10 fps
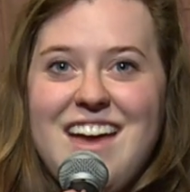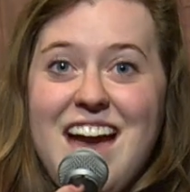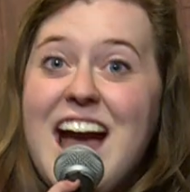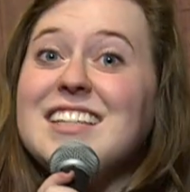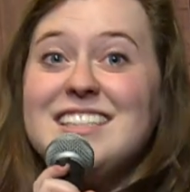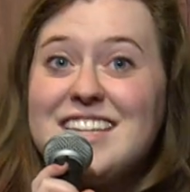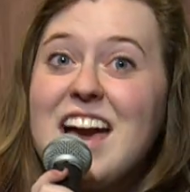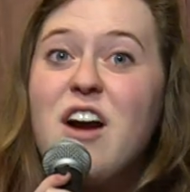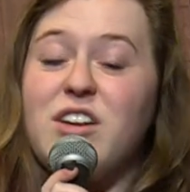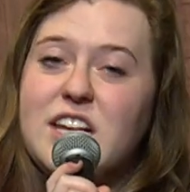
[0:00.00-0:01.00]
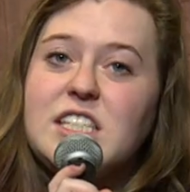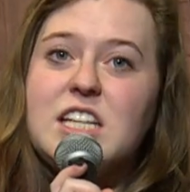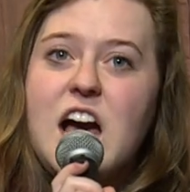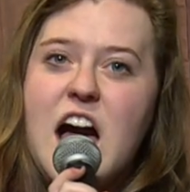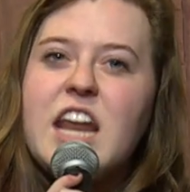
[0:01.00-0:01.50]
I see how it is,
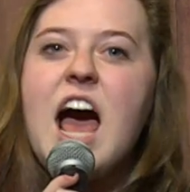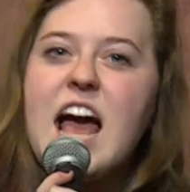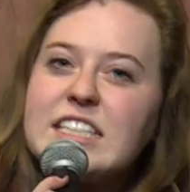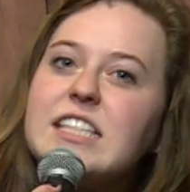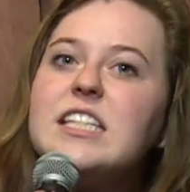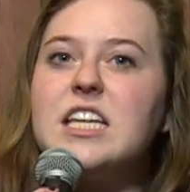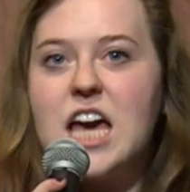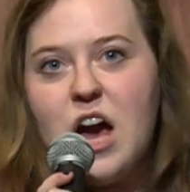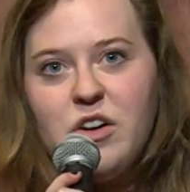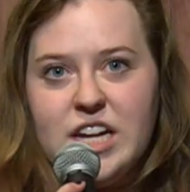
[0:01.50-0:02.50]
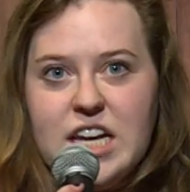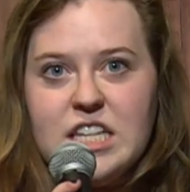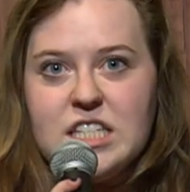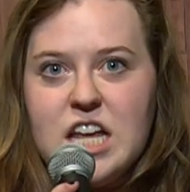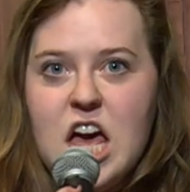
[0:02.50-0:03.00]
Todd. I see how it is.